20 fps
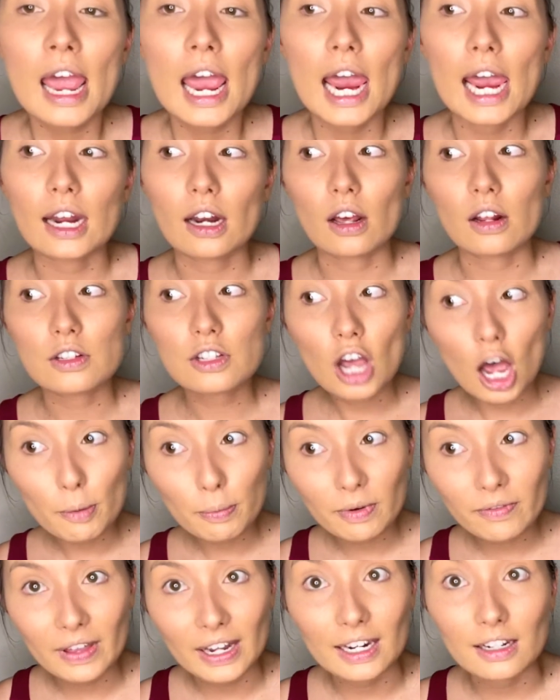And on top
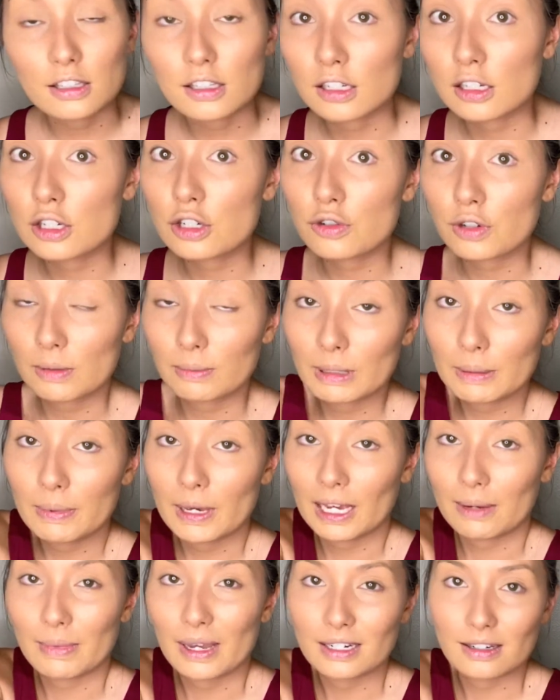of that, it's extremely
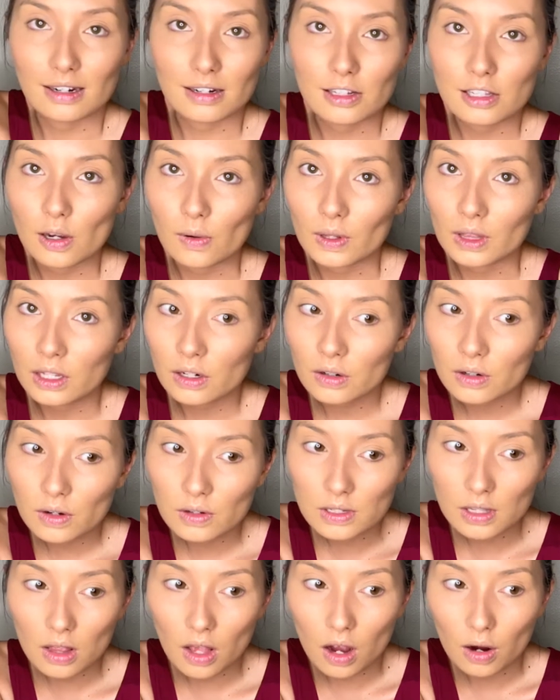pigmented. So a little
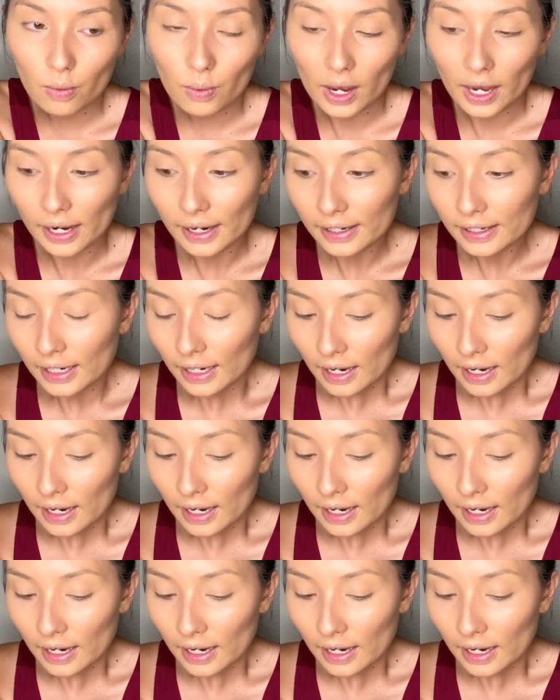goes a long way.